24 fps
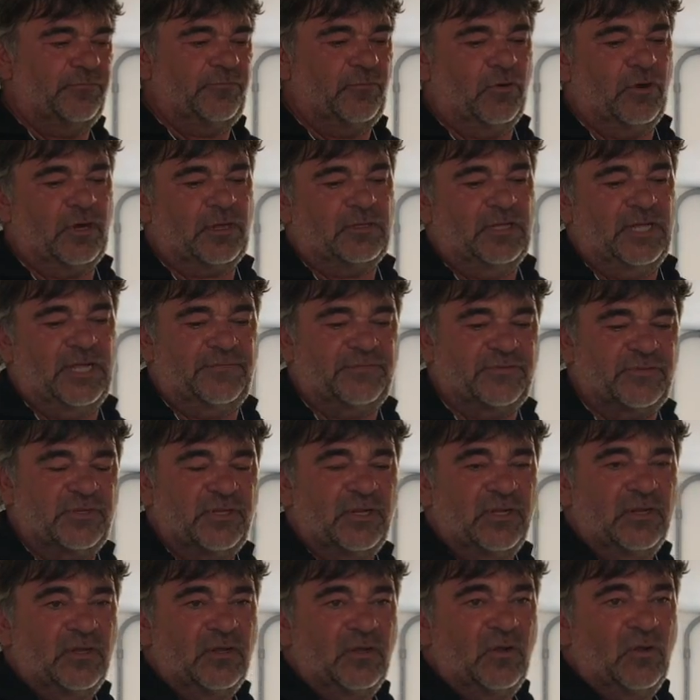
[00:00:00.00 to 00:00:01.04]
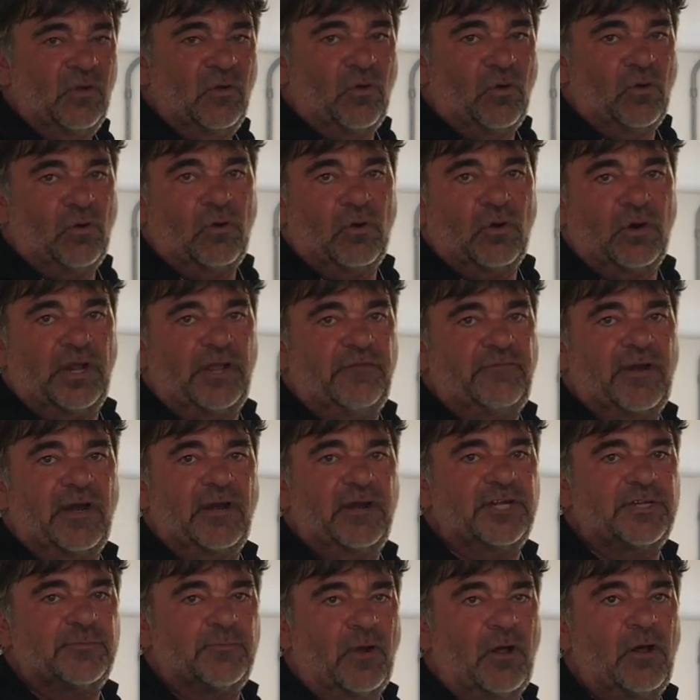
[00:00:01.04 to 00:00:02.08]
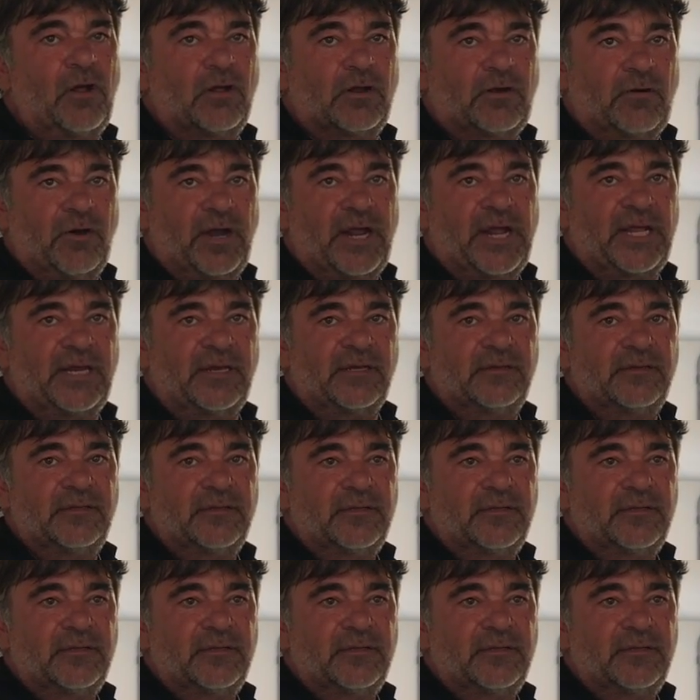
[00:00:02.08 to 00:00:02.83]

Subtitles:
forklifts or a very small crane.